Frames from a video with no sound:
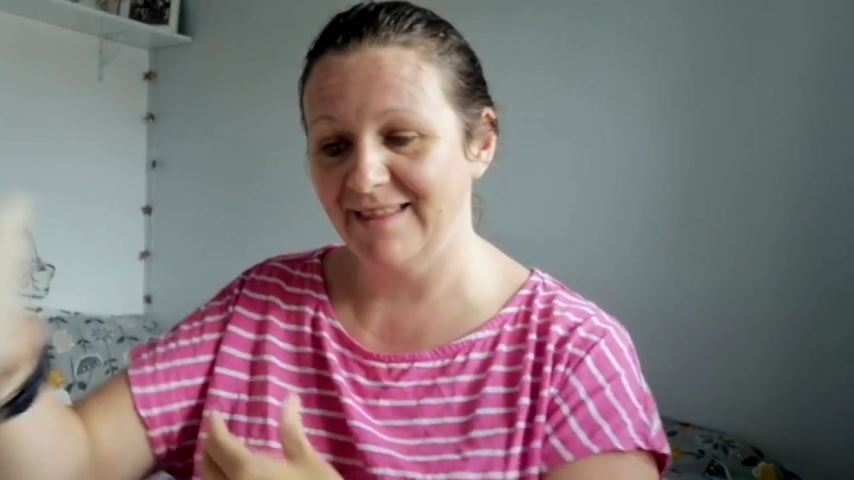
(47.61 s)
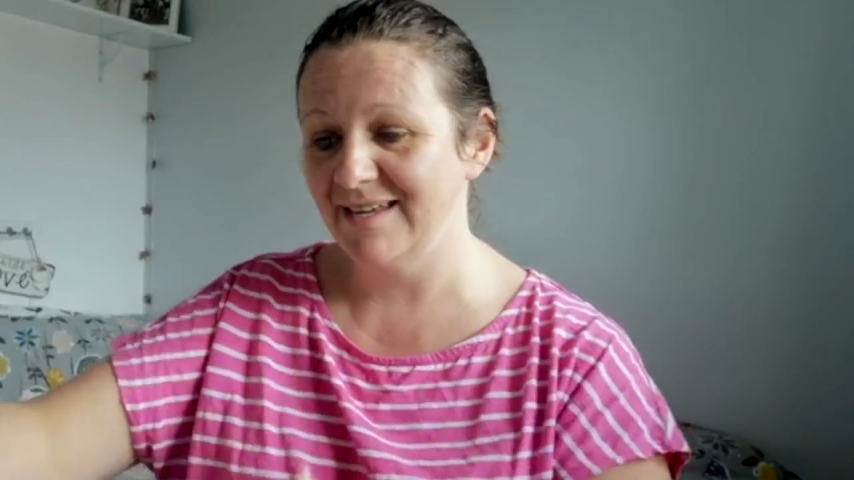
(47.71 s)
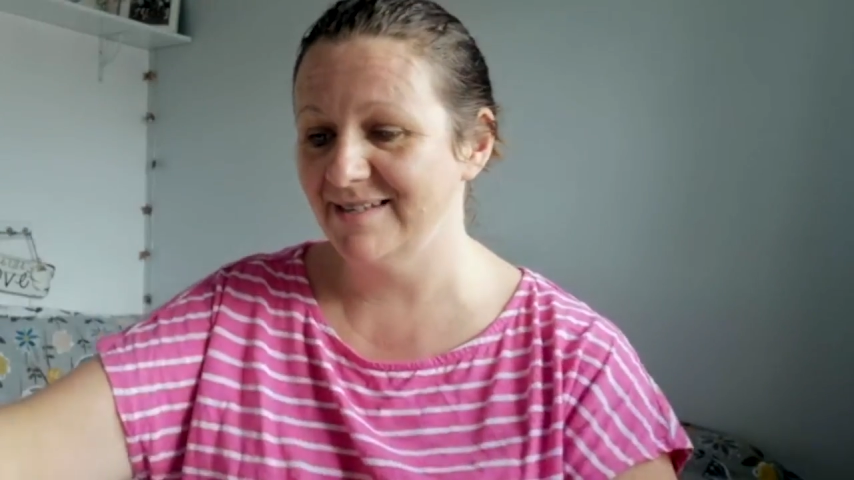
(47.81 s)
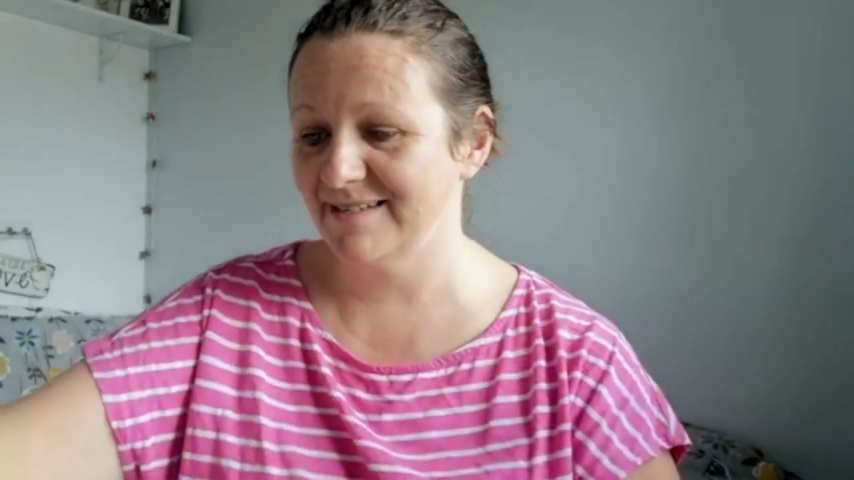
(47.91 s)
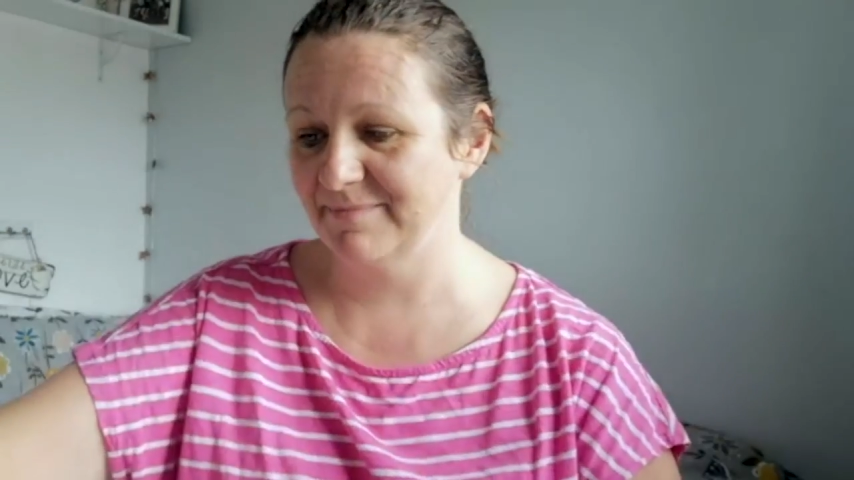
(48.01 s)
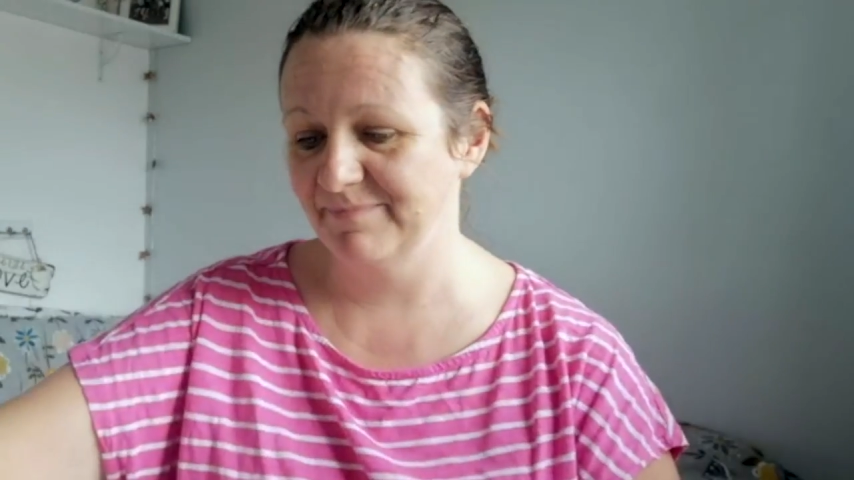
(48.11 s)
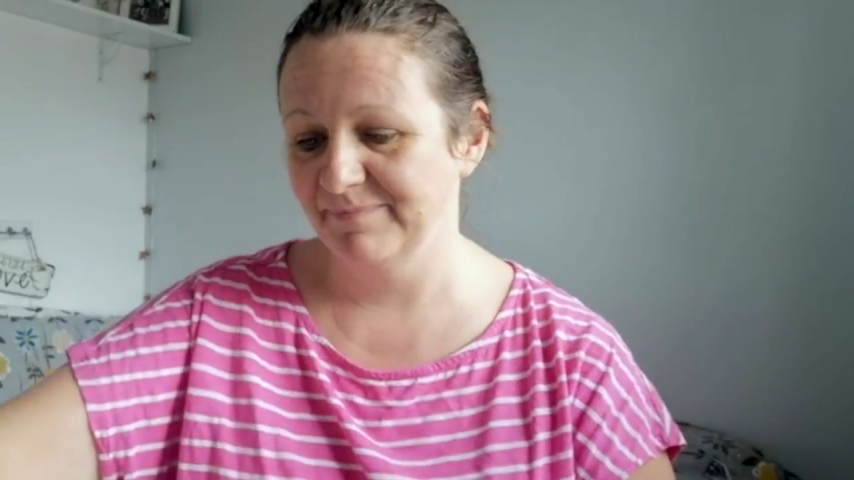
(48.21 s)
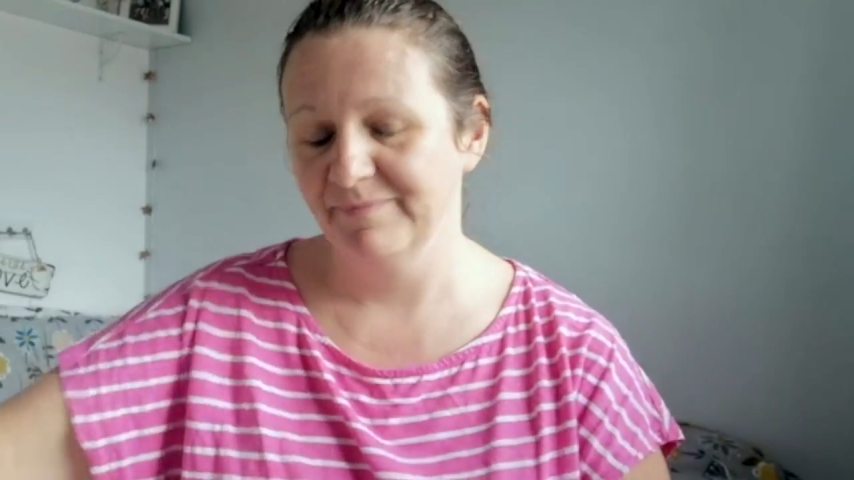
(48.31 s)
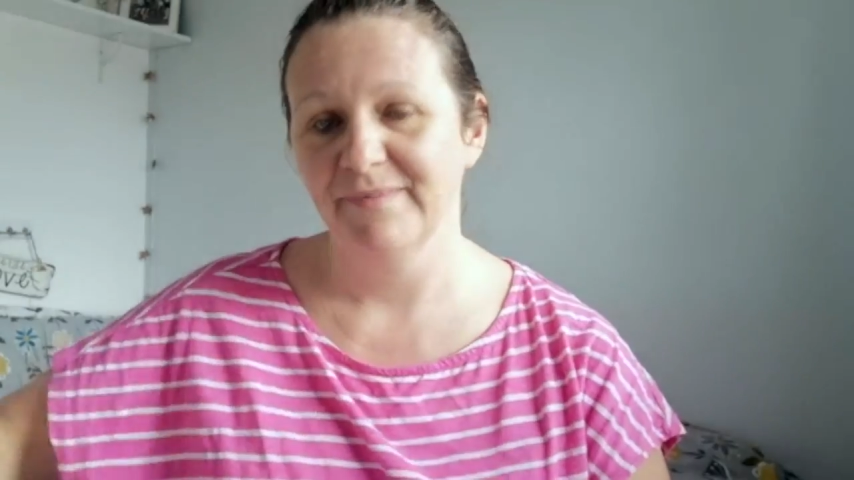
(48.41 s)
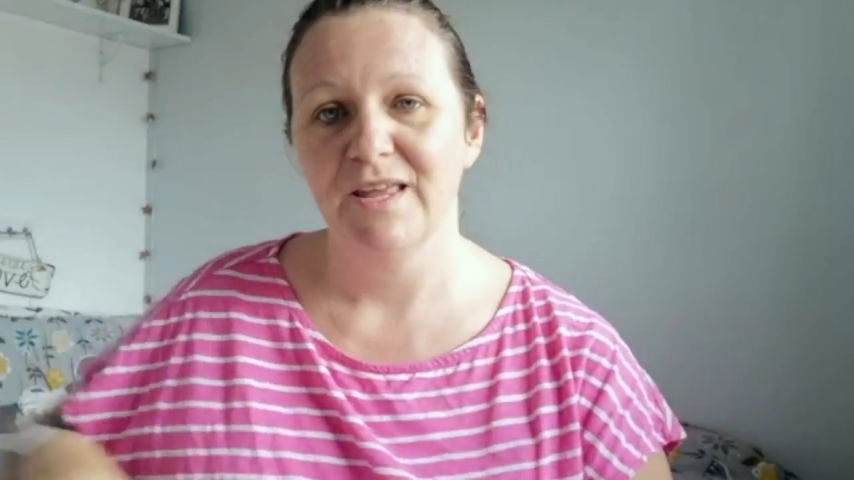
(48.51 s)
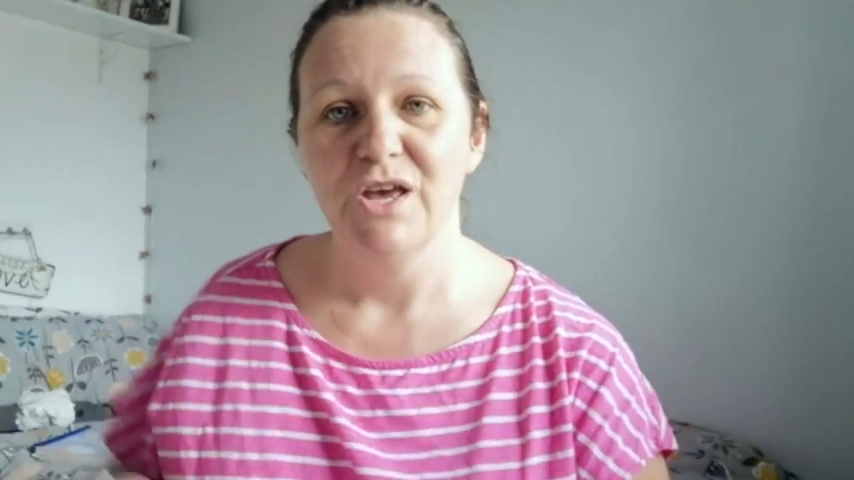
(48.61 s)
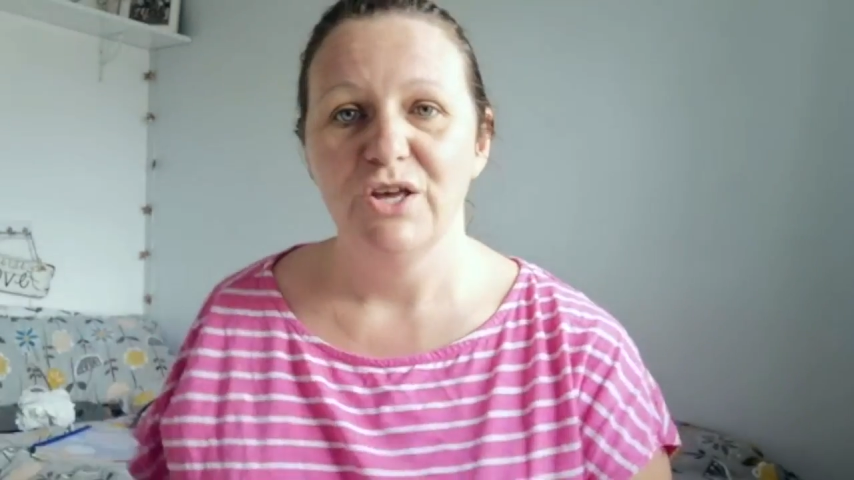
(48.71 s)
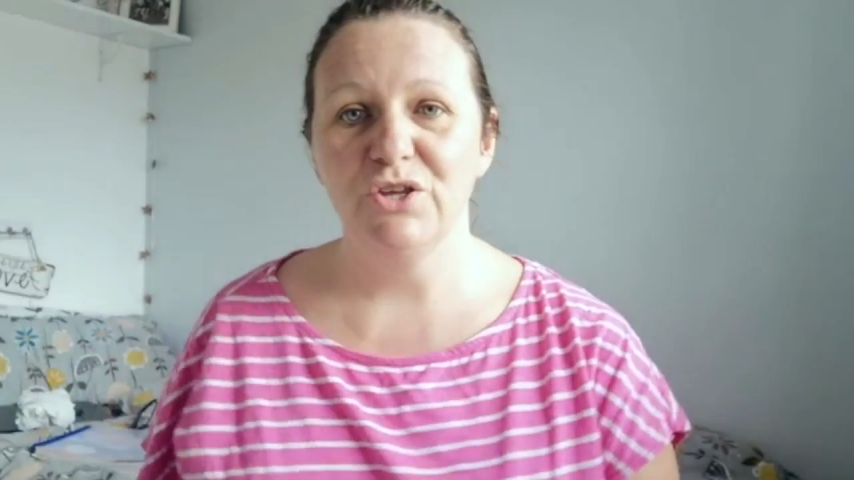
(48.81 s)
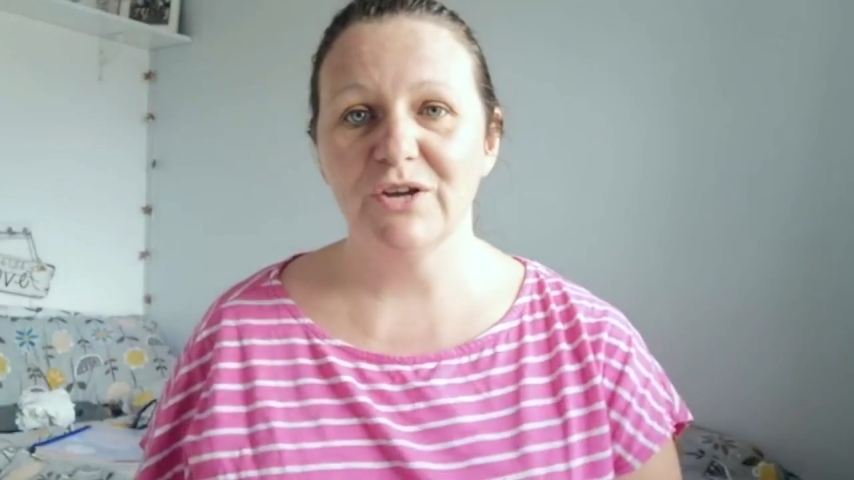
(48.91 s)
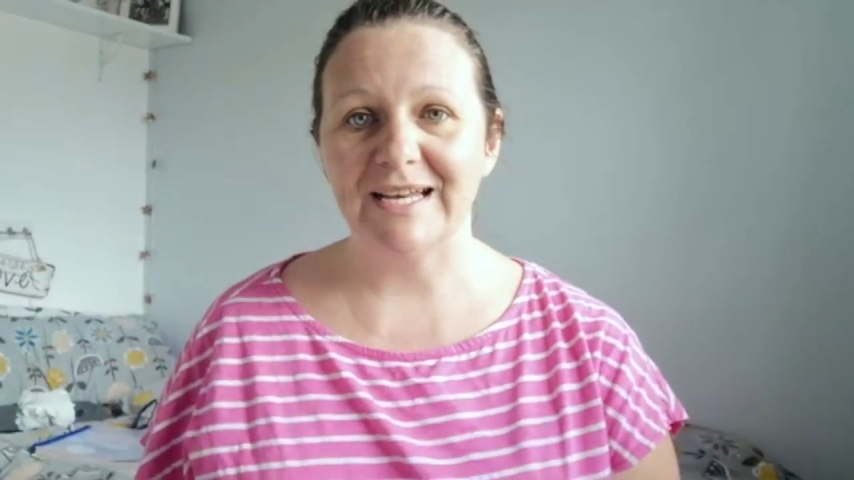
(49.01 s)
this.
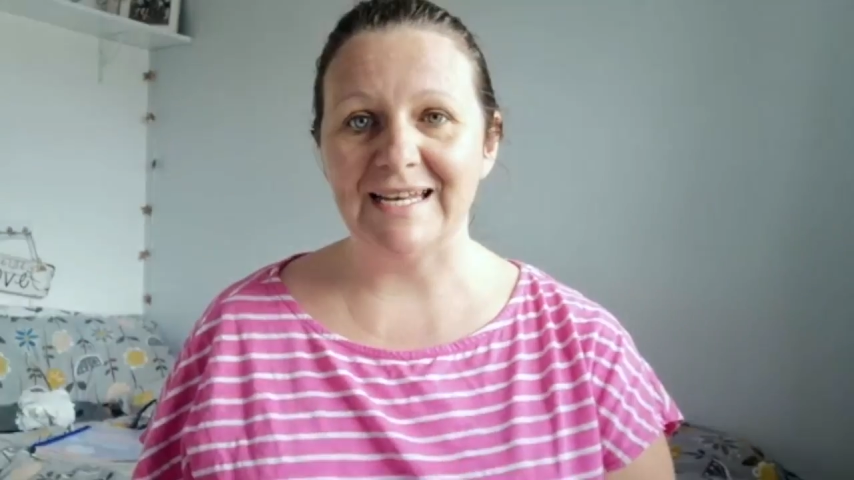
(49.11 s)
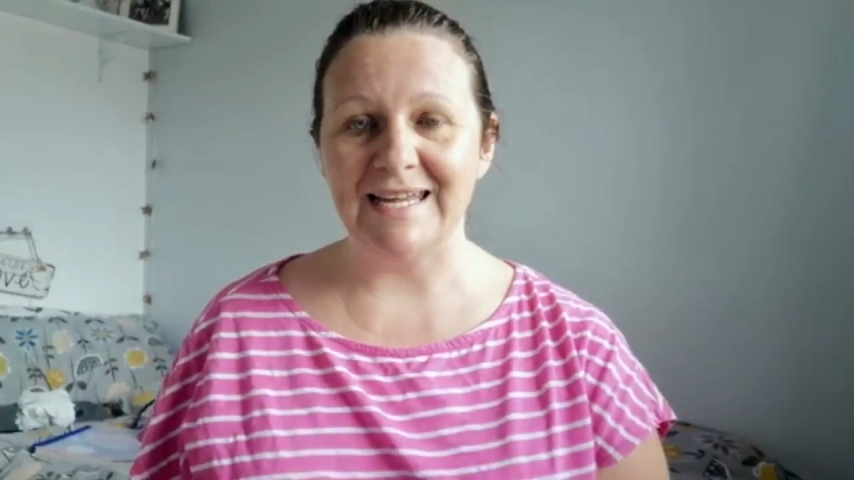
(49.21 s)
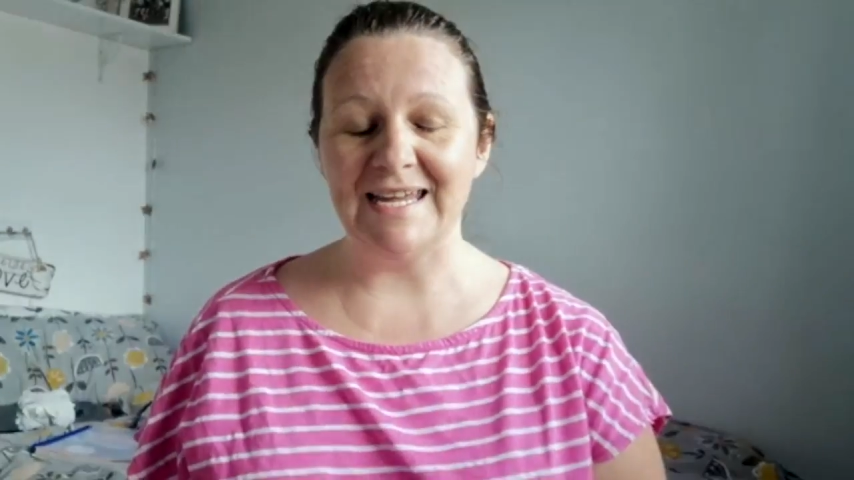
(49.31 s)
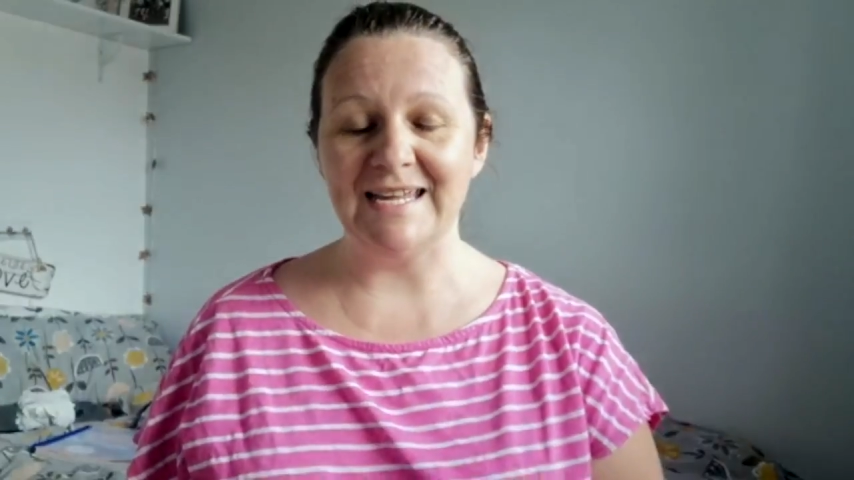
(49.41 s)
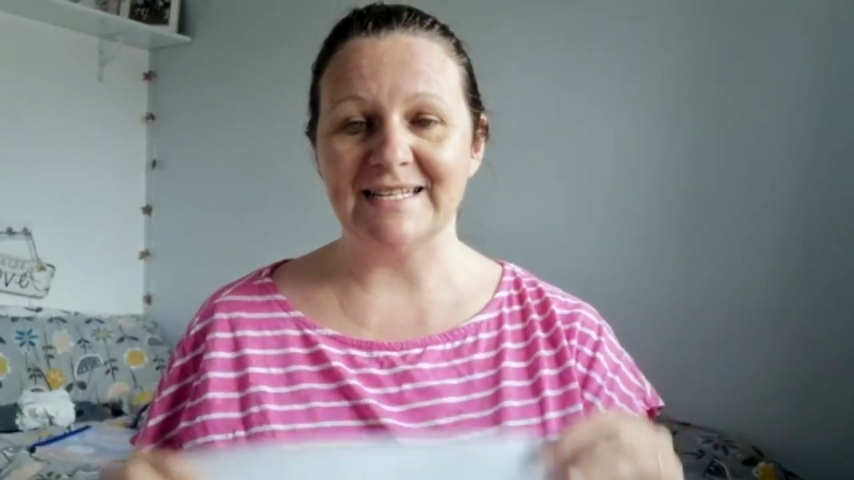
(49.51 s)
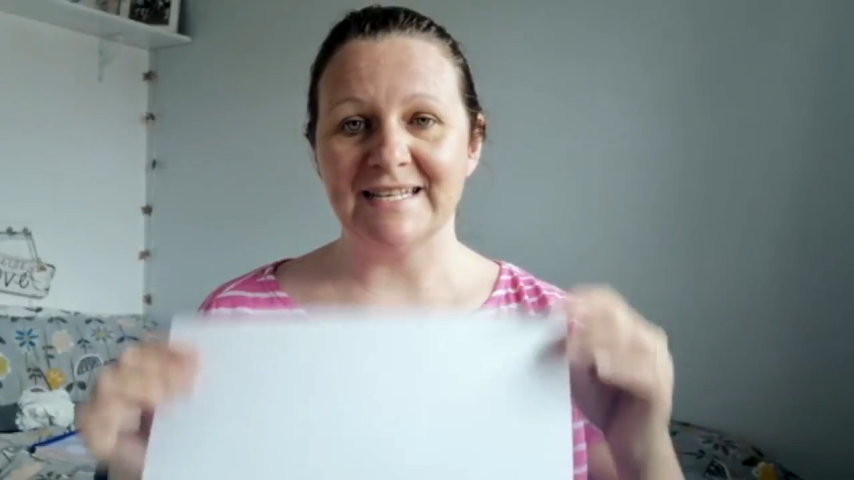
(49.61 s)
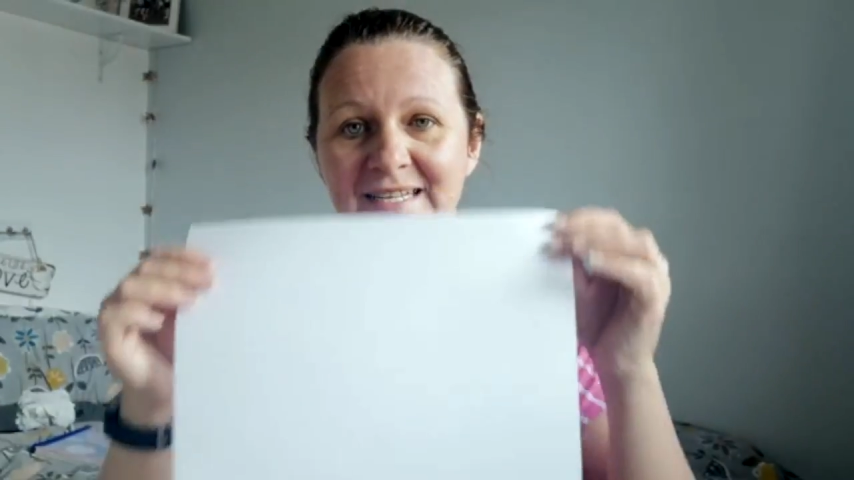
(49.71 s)
You're going to need